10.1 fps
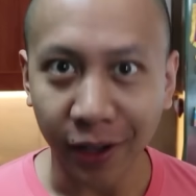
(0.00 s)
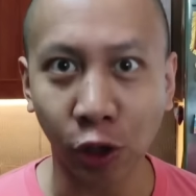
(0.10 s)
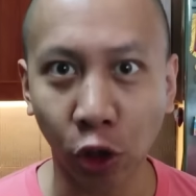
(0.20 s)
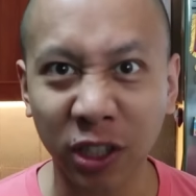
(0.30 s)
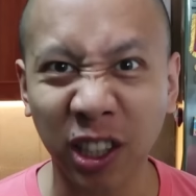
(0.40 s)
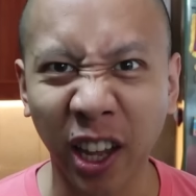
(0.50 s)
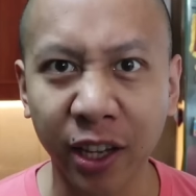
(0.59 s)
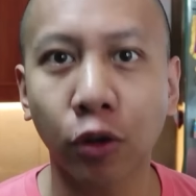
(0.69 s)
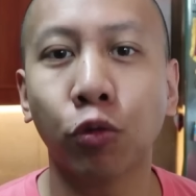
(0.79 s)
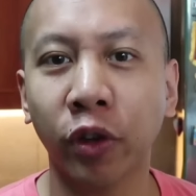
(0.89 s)
looks
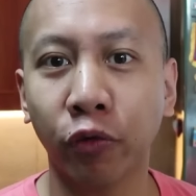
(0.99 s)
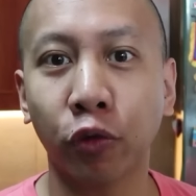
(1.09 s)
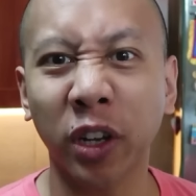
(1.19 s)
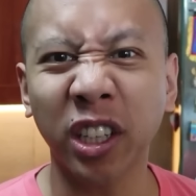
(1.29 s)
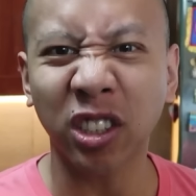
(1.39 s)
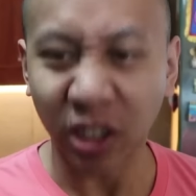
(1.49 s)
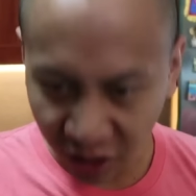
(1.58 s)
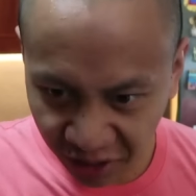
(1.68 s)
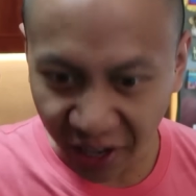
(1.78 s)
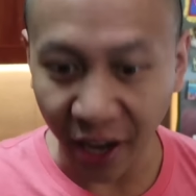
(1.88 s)
like we've reached
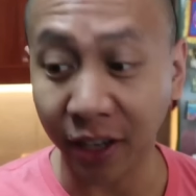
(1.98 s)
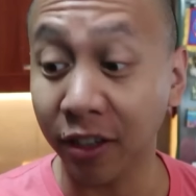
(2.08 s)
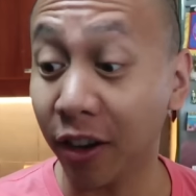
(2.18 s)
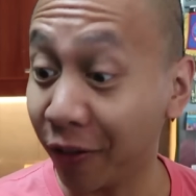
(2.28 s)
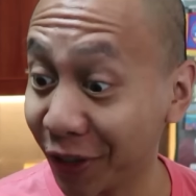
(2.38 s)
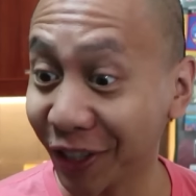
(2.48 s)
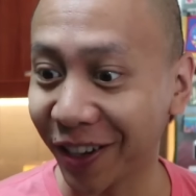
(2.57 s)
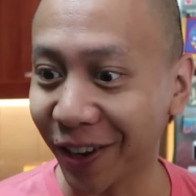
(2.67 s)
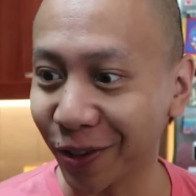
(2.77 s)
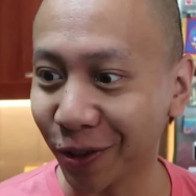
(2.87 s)
the end of the
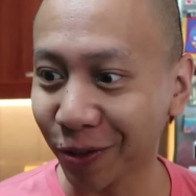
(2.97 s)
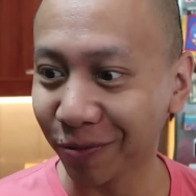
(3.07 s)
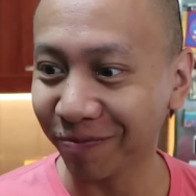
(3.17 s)
tunnel.